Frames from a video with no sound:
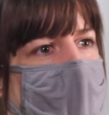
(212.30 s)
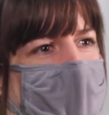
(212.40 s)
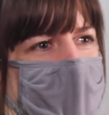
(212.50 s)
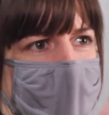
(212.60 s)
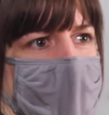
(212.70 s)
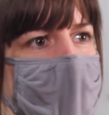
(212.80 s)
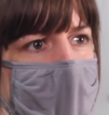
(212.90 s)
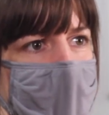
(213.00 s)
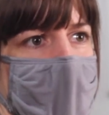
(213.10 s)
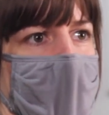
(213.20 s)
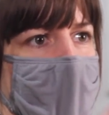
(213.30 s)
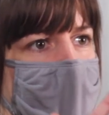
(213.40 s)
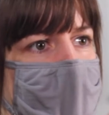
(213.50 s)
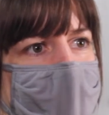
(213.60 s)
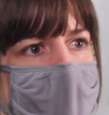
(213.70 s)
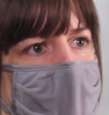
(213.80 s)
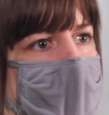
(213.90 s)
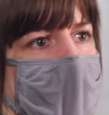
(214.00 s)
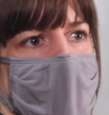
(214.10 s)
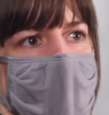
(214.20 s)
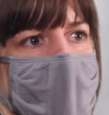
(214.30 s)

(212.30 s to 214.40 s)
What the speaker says: to make carbon copies of like